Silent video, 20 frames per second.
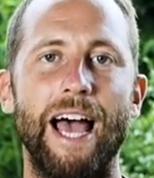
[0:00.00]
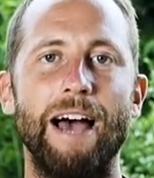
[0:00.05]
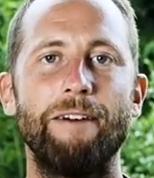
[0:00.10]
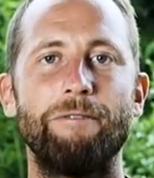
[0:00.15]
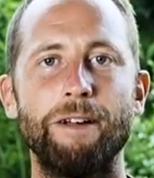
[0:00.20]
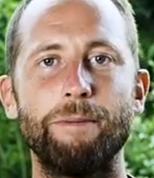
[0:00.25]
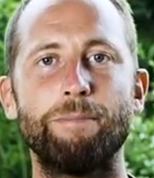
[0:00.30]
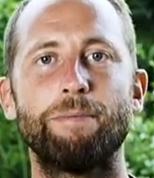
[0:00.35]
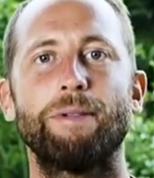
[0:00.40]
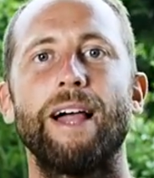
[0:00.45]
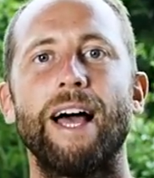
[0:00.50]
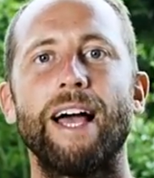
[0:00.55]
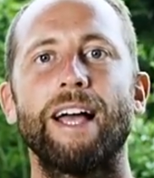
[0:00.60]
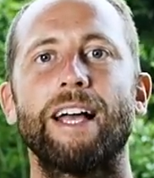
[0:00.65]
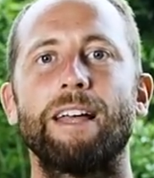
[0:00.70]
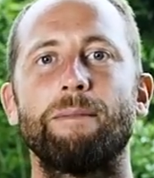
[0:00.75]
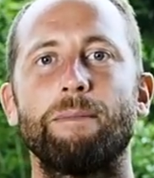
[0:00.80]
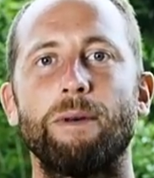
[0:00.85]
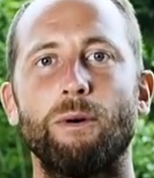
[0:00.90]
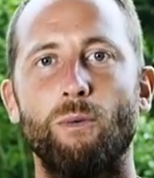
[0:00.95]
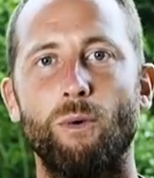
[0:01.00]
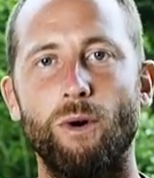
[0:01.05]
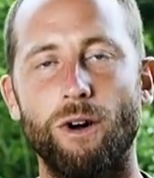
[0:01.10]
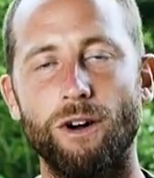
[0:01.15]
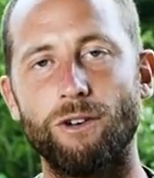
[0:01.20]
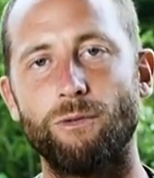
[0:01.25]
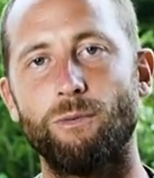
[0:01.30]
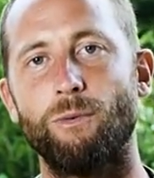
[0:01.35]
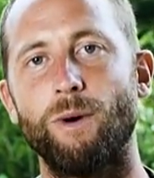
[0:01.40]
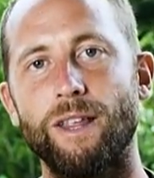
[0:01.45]
Every plant can be
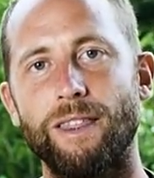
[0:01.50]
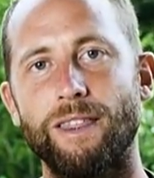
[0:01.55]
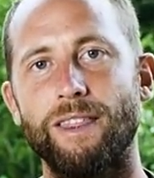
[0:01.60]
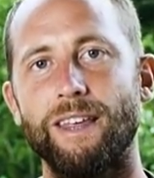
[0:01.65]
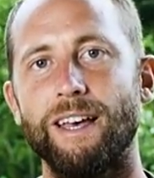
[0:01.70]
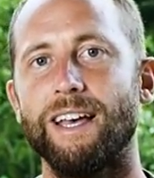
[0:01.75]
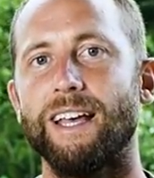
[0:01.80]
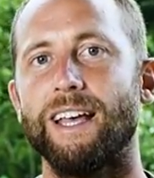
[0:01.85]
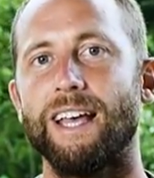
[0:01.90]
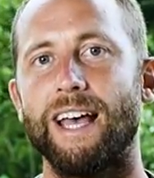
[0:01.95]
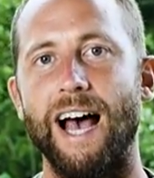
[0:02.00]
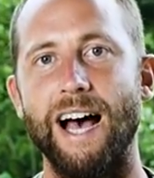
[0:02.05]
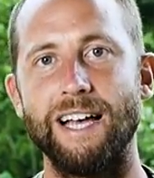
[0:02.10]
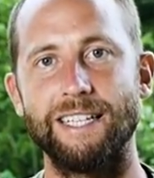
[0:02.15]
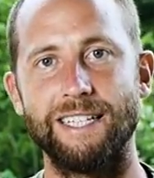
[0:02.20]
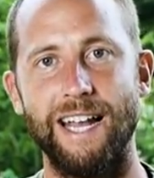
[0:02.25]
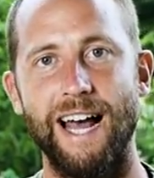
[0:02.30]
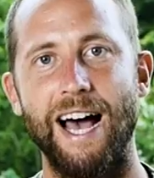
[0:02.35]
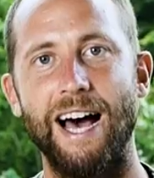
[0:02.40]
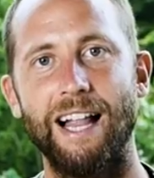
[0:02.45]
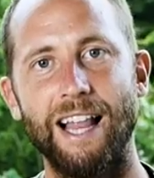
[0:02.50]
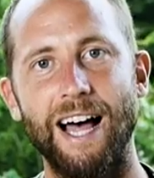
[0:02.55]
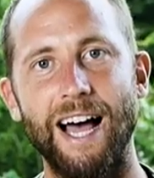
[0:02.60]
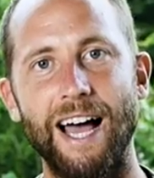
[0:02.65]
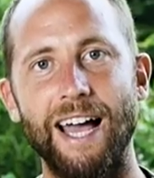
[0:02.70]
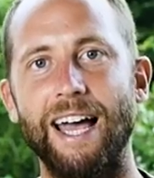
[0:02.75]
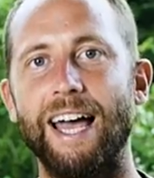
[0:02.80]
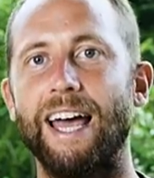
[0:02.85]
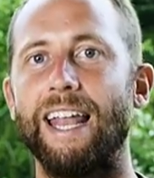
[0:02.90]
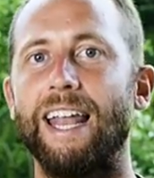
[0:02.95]
worked with as an
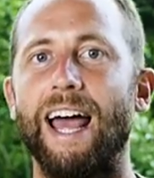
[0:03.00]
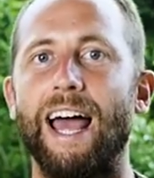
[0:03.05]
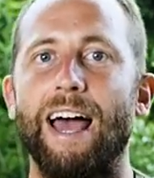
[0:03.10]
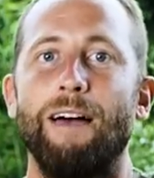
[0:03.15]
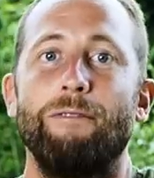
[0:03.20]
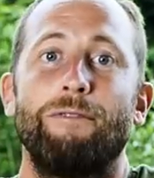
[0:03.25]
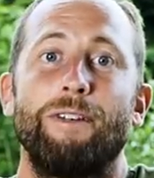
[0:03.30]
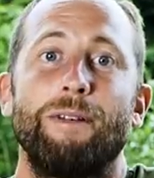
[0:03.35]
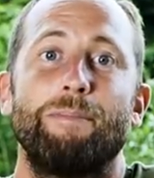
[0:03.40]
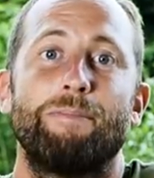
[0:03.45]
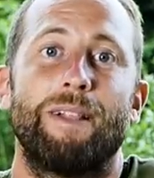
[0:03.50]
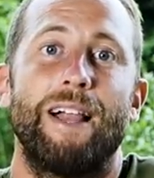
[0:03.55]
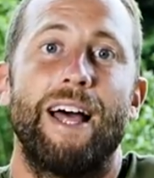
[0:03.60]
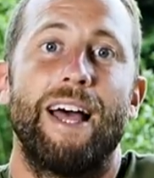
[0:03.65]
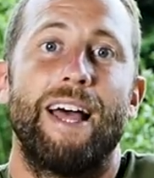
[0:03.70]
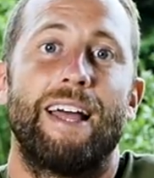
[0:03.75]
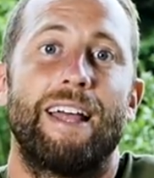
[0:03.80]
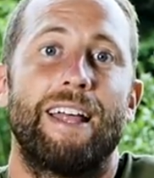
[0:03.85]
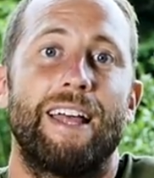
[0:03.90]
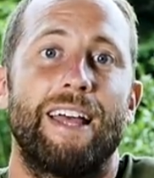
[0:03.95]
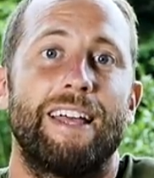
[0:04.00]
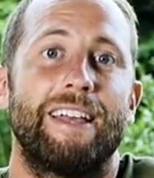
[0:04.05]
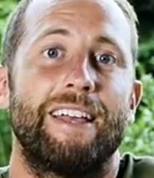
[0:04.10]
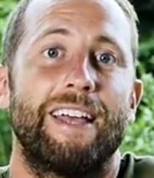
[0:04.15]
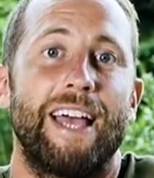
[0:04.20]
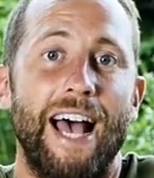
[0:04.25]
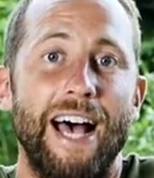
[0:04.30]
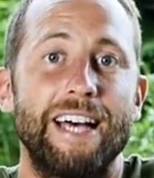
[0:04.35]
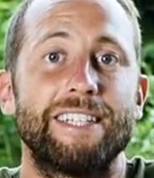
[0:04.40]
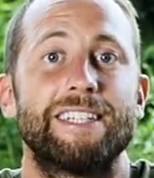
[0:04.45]
ally, and every plant
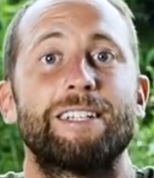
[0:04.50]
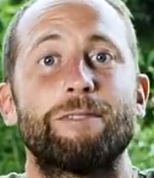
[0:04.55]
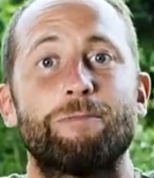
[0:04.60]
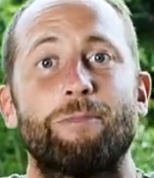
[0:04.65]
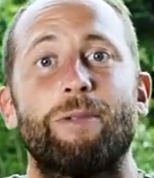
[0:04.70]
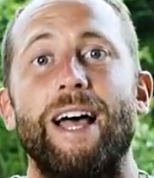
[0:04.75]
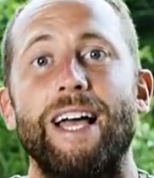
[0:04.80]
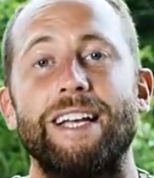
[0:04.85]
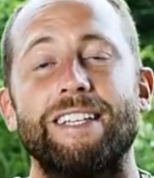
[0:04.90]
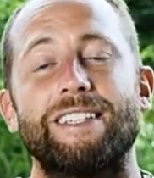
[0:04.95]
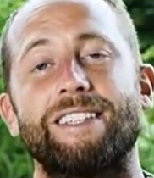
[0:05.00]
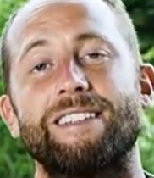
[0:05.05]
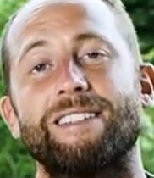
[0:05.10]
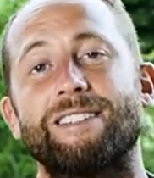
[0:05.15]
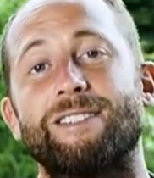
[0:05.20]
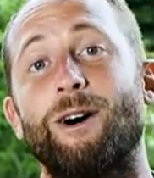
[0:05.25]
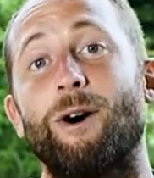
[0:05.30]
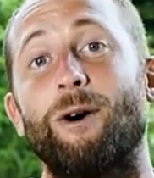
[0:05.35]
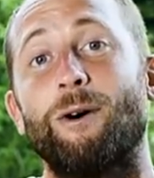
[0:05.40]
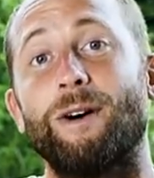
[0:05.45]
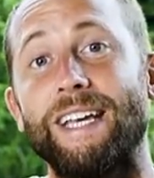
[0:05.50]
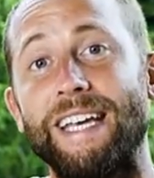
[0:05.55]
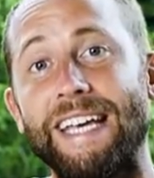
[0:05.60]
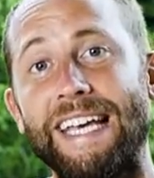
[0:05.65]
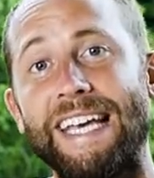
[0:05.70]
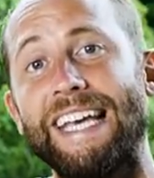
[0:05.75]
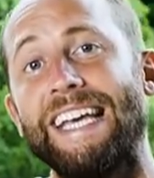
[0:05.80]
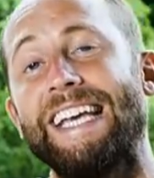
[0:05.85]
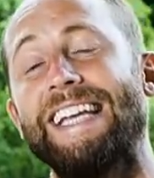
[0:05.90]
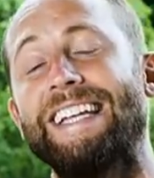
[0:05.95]
has its place. So
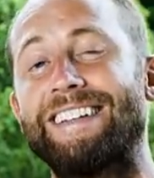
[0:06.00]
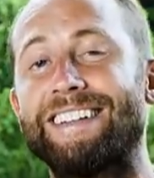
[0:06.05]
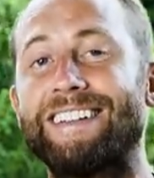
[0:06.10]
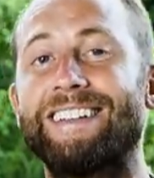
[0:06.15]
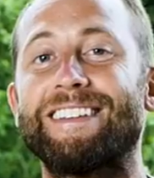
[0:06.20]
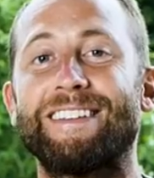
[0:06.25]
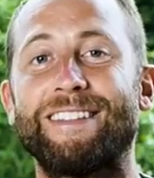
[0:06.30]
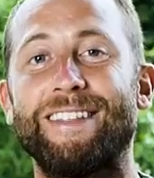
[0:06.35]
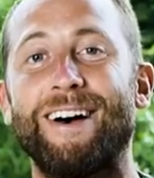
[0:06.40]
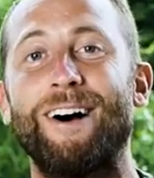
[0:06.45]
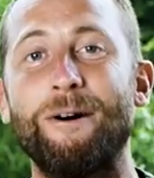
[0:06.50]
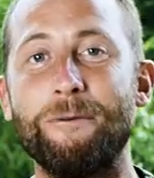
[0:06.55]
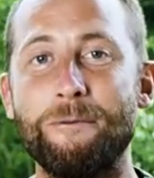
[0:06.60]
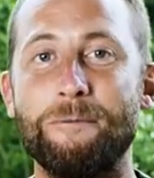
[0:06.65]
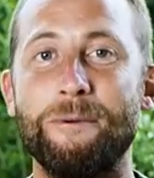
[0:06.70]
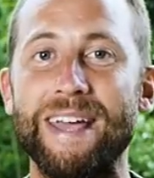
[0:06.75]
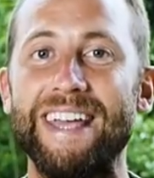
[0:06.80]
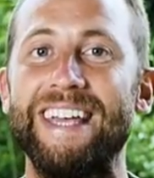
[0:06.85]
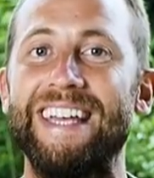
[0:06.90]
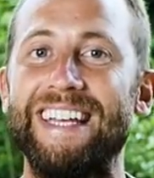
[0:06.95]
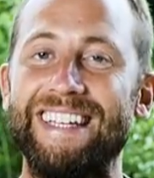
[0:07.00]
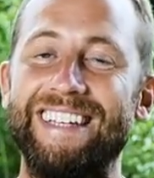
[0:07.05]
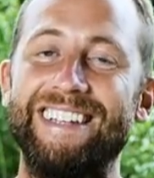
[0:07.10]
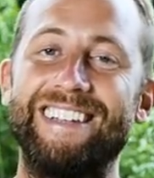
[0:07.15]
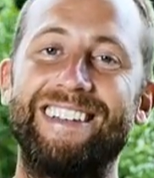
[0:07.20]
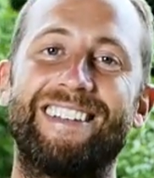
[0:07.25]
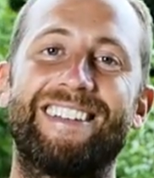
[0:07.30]
eat the weeds.